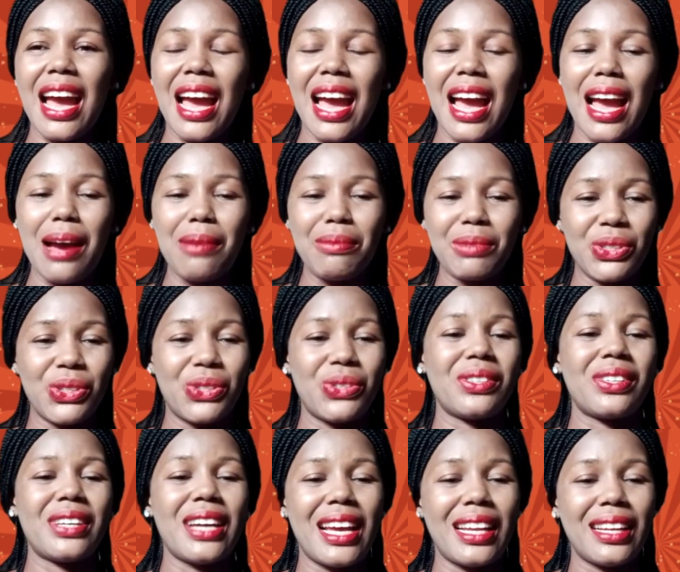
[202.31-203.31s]
I'm
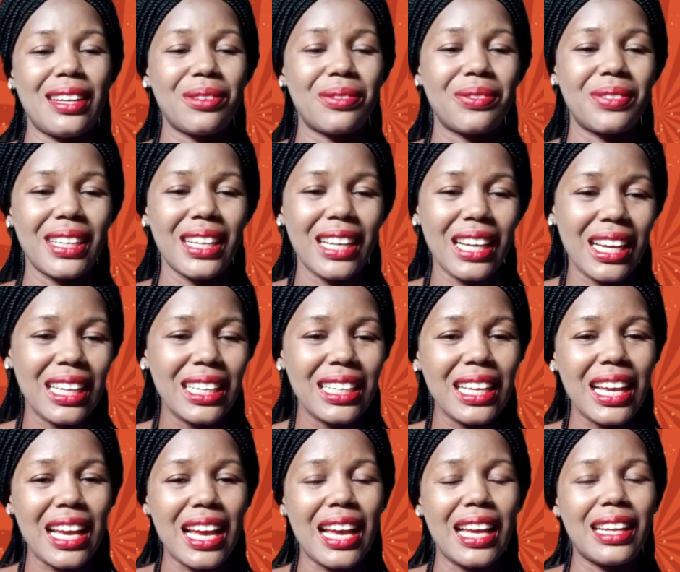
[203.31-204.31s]
also an African
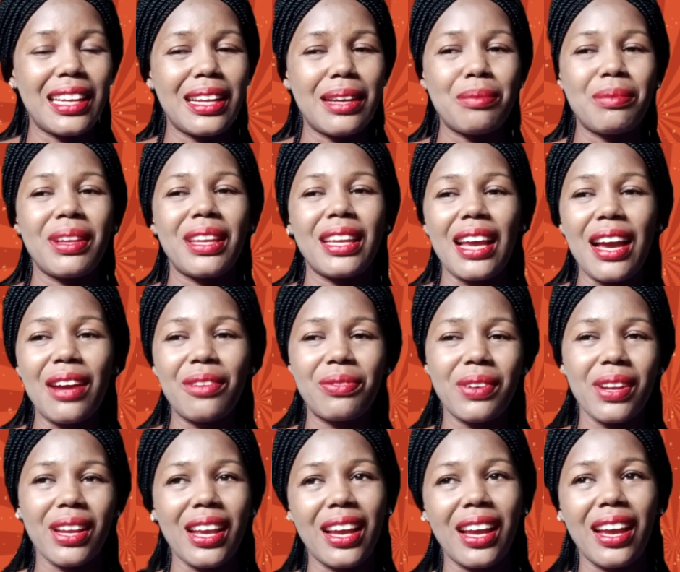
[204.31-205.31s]
and I'm in
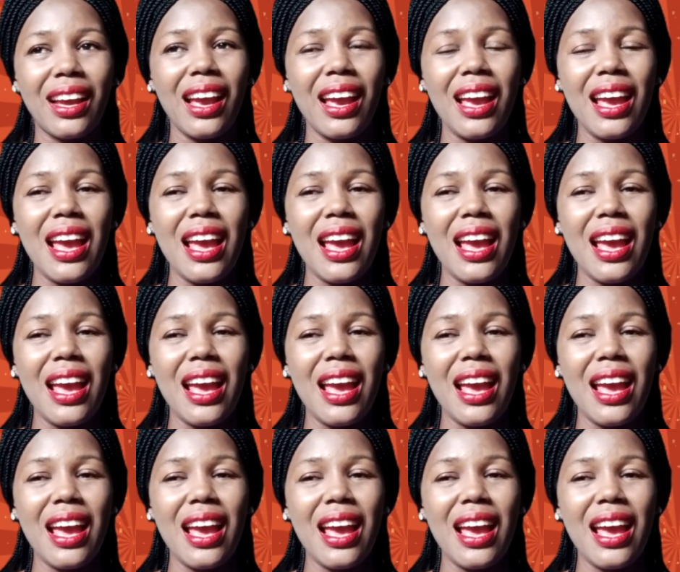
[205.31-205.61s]
Africa,